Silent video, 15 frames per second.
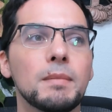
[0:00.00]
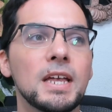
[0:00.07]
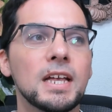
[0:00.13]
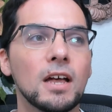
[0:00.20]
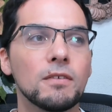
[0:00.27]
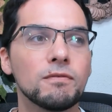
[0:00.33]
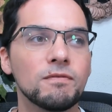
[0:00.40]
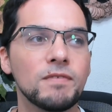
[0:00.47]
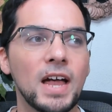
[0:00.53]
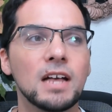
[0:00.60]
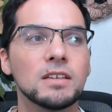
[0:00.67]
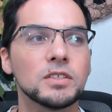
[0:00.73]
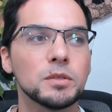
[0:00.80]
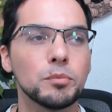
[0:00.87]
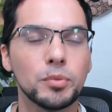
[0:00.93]
a
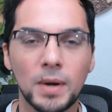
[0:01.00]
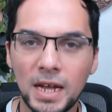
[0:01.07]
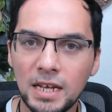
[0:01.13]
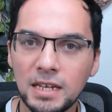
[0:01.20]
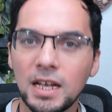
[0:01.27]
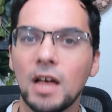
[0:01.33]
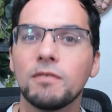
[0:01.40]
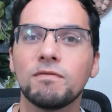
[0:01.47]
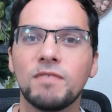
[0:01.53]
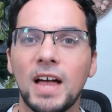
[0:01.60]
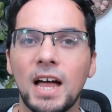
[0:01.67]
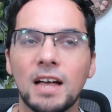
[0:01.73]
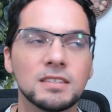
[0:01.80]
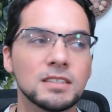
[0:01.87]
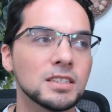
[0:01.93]
fast break, a
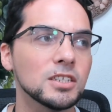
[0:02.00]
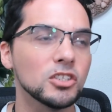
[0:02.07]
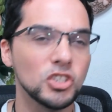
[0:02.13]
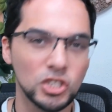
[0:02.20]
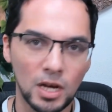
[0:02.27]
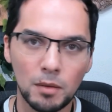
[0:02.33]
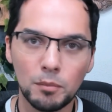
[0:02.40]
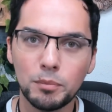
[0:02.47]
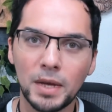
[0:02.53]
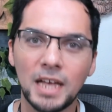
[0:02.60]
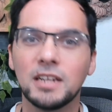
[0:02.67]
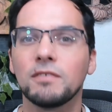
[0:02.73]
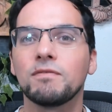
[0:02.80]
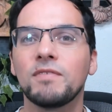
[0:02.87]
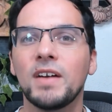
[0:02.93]
fast jump, and a
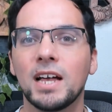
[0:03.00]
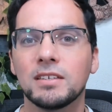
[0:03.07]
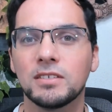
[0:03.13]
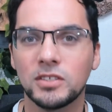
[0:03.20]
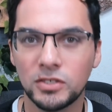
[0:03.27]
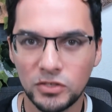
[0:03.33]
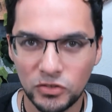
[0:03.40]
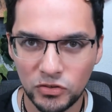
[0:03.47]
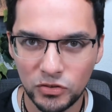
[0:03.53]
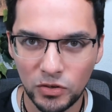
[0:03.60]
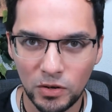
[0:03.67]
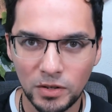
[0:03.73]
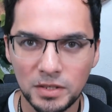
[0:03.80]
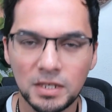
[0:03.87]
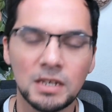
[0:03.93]
fast start.